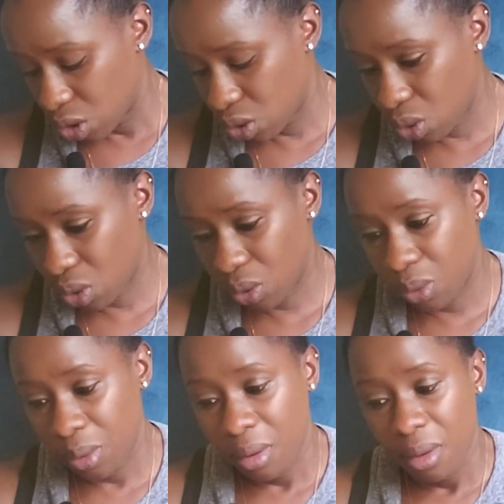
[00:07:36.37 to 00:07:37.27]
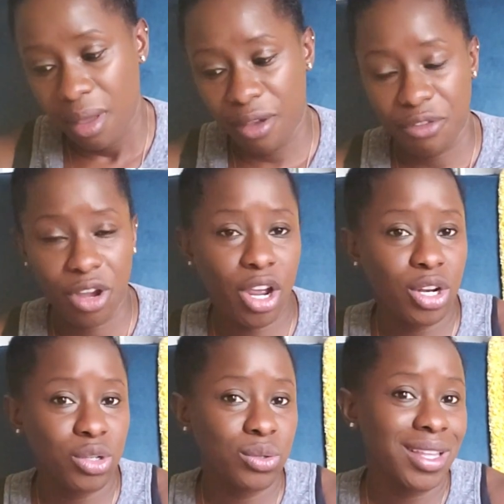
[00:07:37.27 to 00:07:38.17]
So if you're
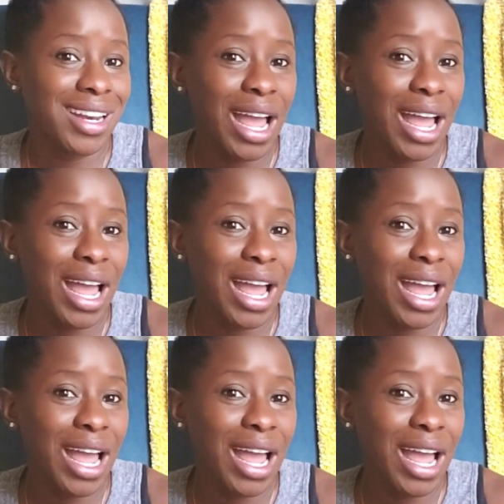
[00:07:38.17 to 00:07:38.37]
gonna do that,